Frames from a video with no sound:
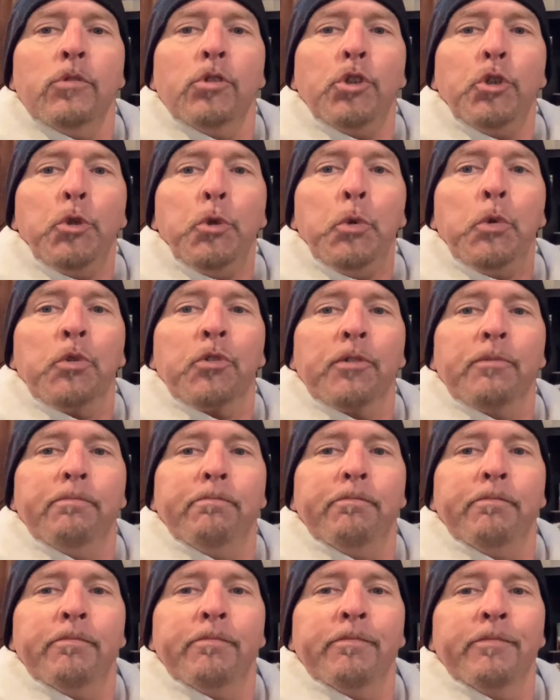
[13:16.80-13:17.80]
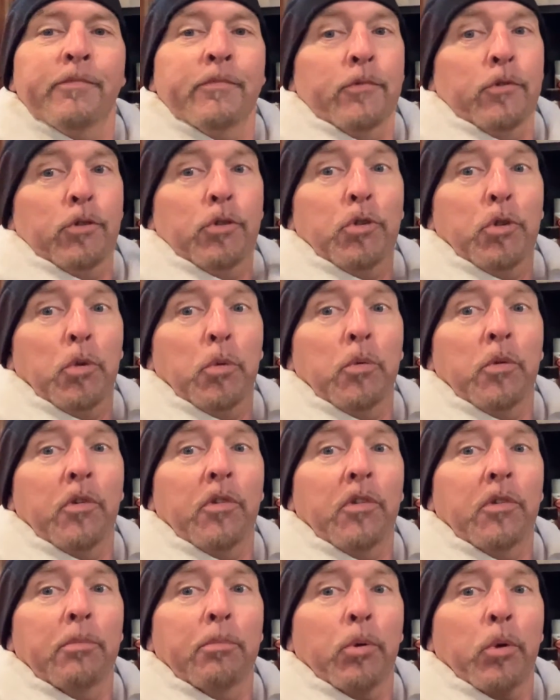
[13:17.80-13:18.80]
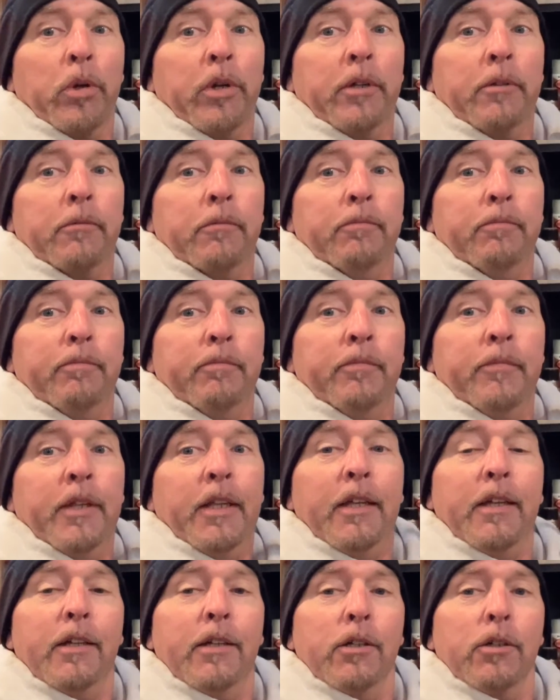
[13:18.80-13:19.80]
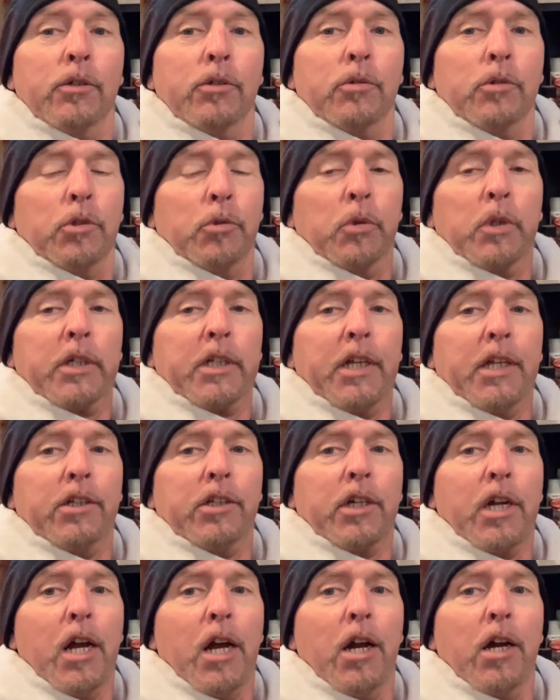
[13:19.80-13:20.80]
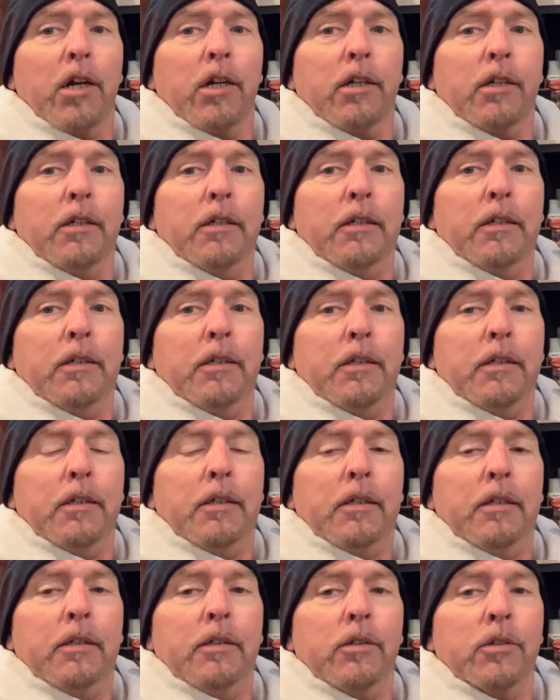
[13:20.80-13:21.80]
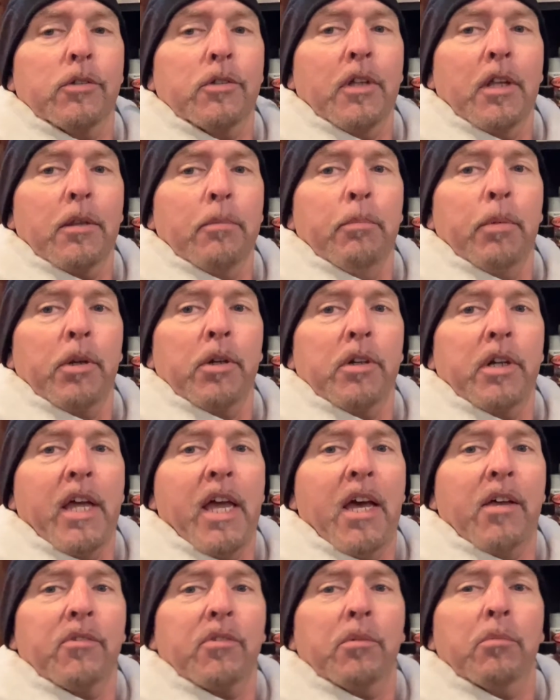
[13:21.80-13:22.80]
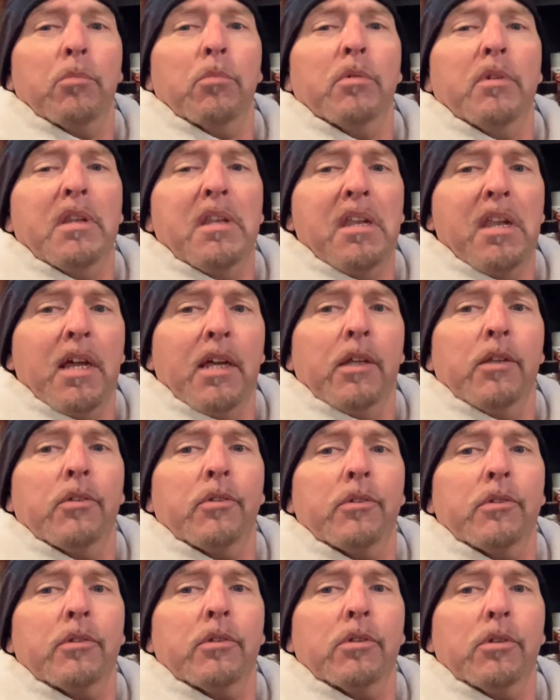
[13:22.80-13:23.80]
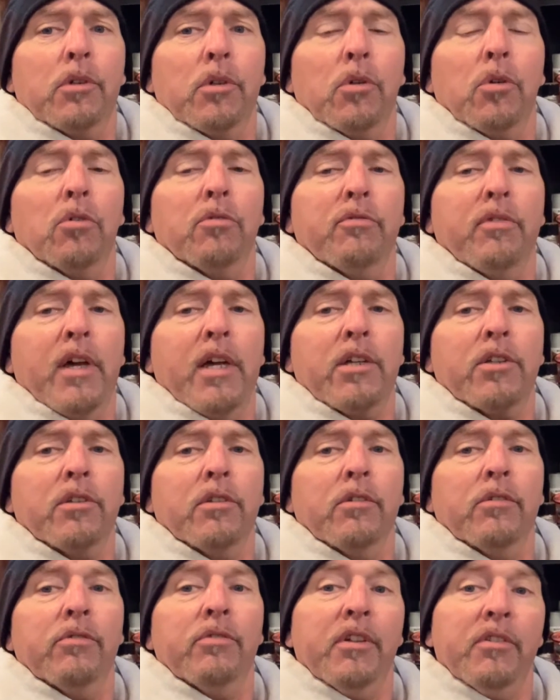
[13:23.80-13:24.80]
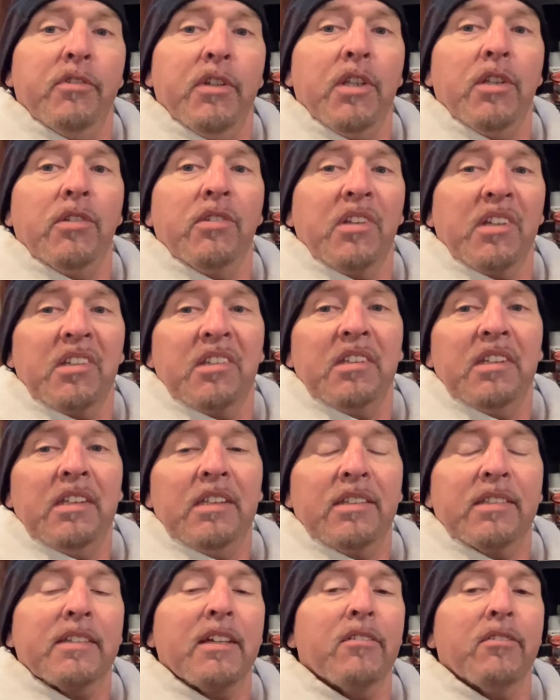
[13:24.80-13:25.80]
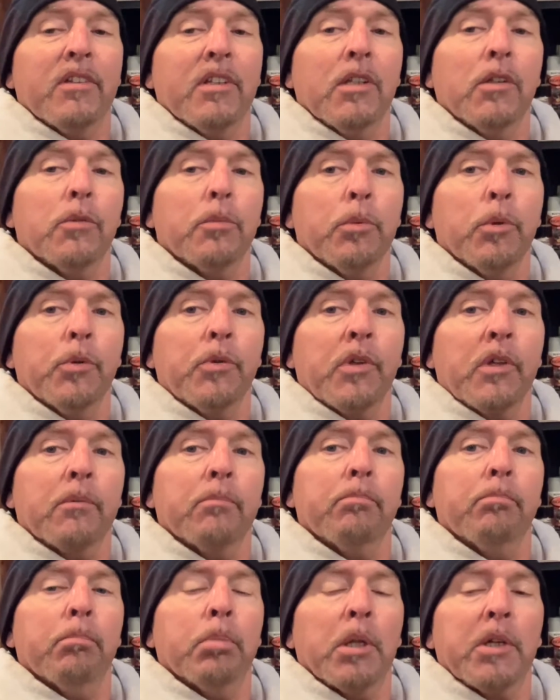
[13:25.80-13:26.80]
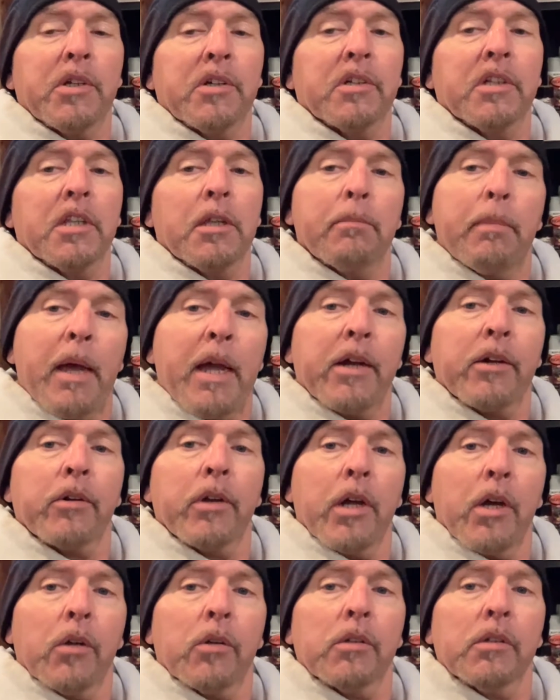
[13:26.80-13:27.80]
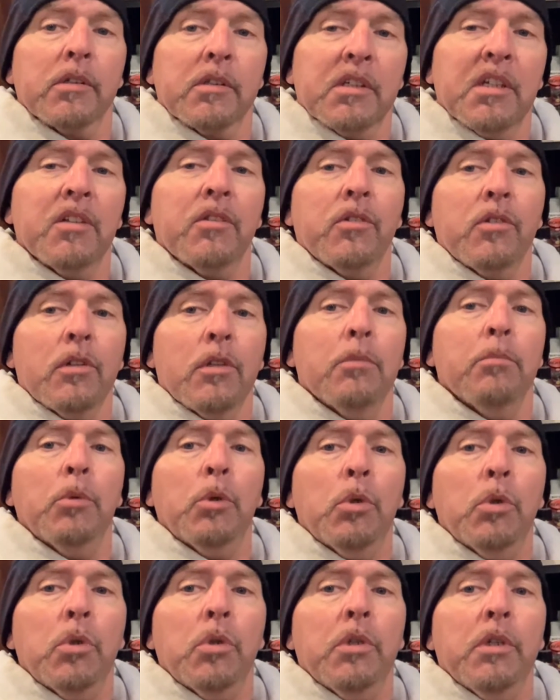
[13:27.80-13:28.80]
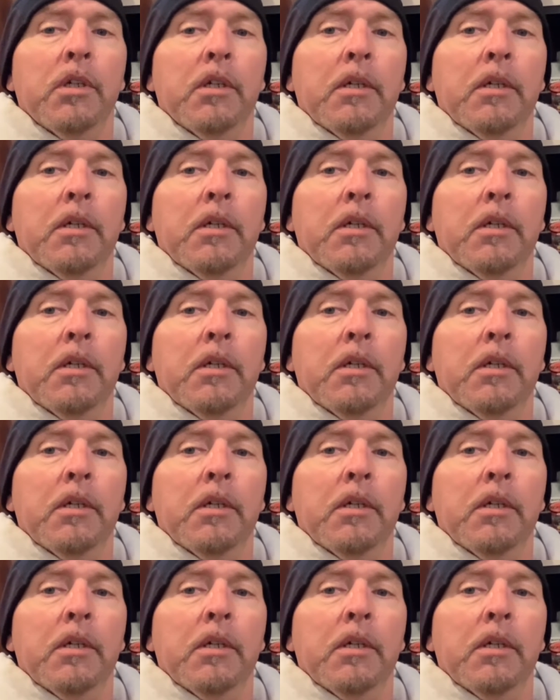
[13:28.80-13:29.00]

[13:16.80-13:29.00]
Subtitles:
Tunes. Tunes is important. When you're working on your car, there's nothing better to have some nice, good old-fashioned 50s, 60s, 70s music blaring in the background. Gets you in the mood,